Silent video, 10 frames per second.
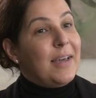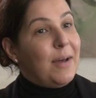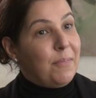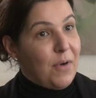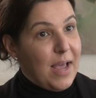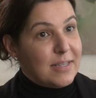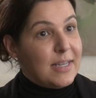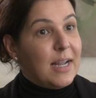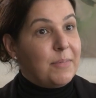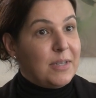abreast
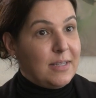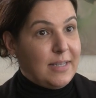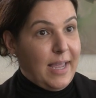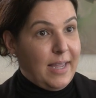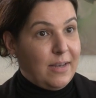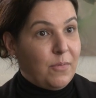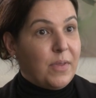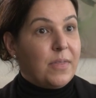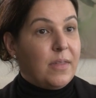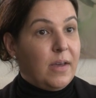and up to date
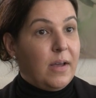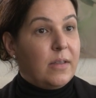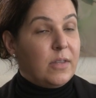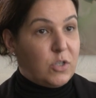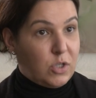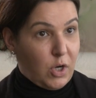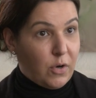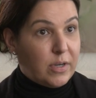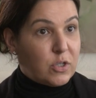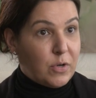with the
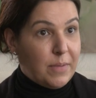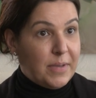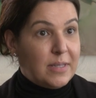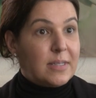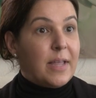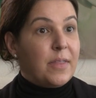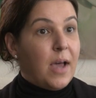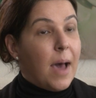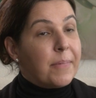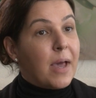current treatments and
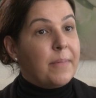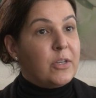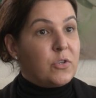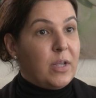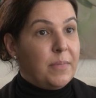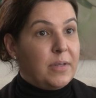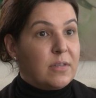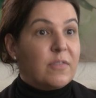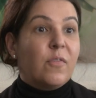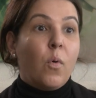the upcoming
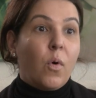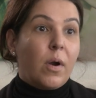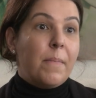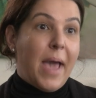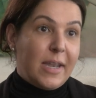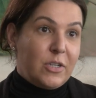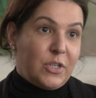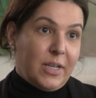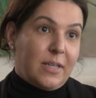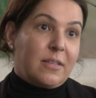treatments for
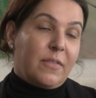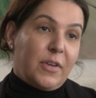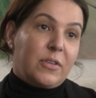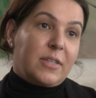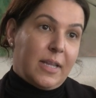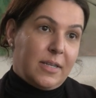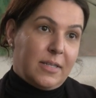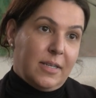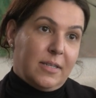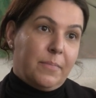managing severe skin
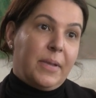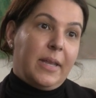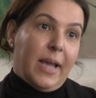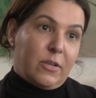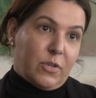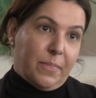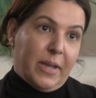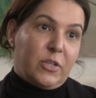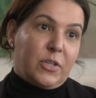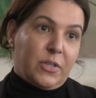disease in pediatric
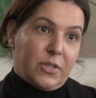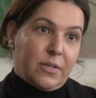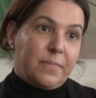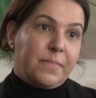patients.